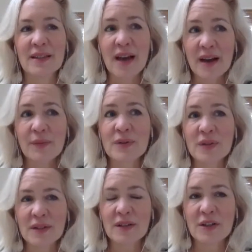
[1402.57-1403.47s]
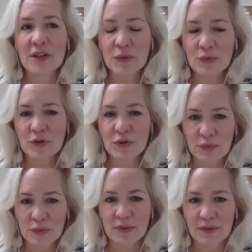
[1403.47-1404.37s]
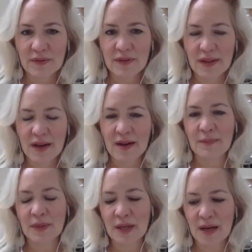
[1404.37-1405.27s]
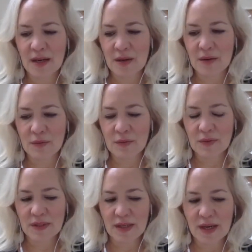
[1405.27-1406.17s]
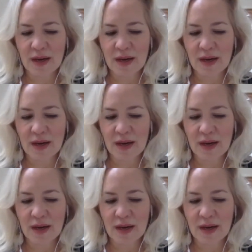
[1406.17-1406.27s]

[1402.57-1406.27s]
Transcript: that was a huge tool that I used.